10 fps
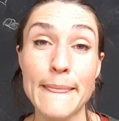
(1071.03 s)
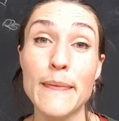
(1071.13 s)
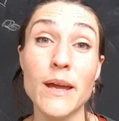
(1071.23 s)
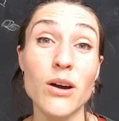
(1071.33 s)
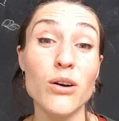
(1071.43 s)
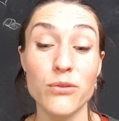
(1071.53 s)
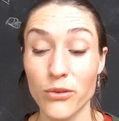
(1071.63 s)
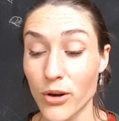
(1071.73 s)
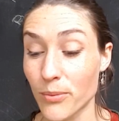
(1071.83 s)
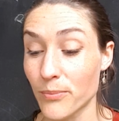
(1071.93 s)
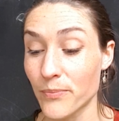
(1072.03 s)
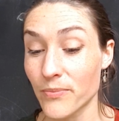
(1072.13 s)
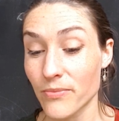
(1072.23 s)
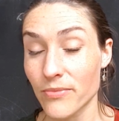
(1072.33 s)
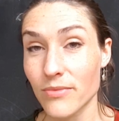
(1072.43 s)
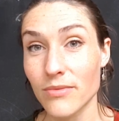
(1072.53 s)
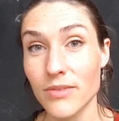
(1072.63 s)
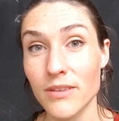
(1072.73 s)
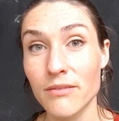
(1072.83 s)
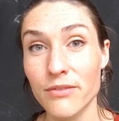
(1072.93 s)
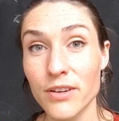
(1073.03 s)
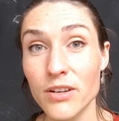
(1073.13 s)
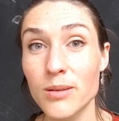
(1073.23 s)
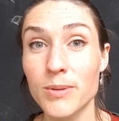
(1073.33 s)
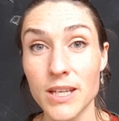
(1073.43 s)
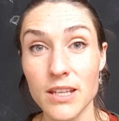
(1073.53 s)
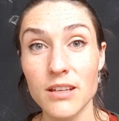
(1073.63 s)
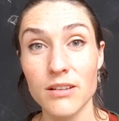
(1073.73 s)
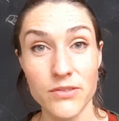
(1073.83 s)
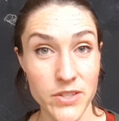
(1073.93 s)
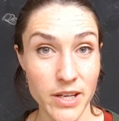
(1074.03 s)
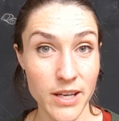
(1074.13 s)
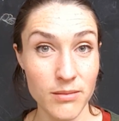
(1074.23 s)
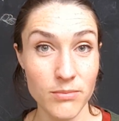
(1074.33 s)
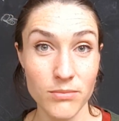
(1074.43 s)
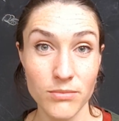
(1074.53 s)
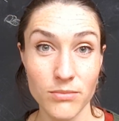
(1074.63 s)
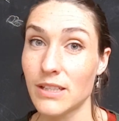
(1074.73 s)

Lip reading: They are from the very beginning of time.